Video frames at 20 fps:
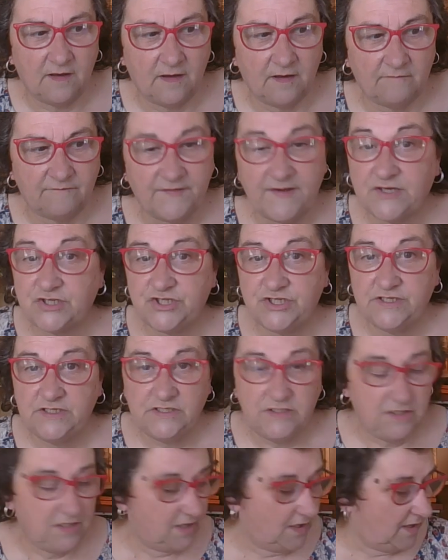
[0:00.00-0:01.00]

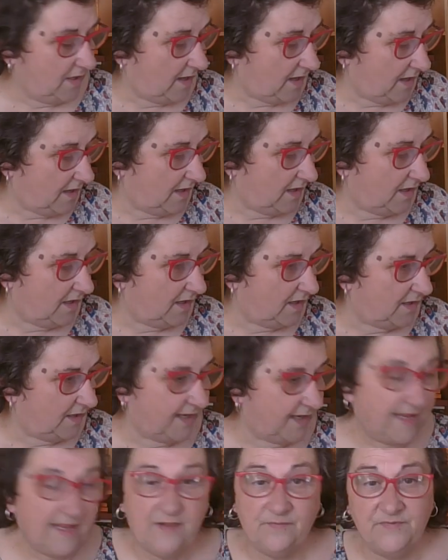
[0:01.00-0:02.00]
fiction,
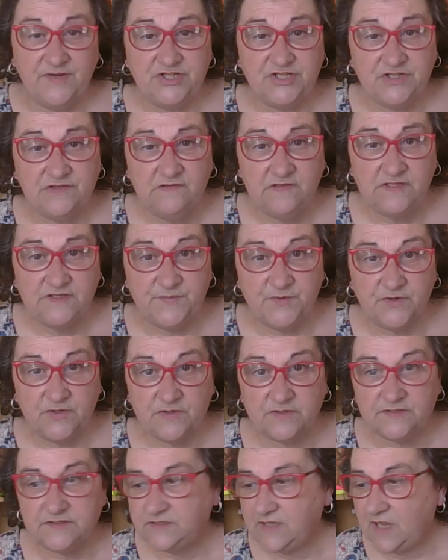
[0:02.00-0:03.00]
it can be children's
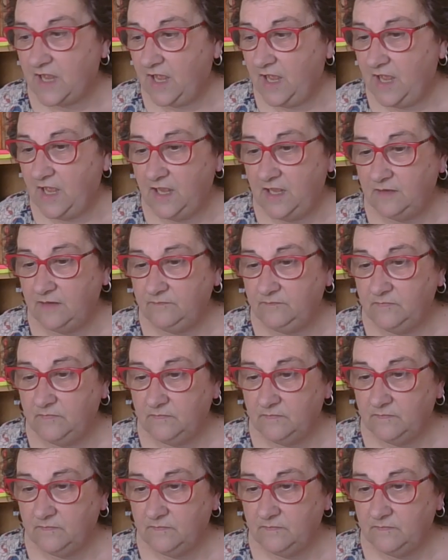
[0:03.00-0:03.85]
books. Um,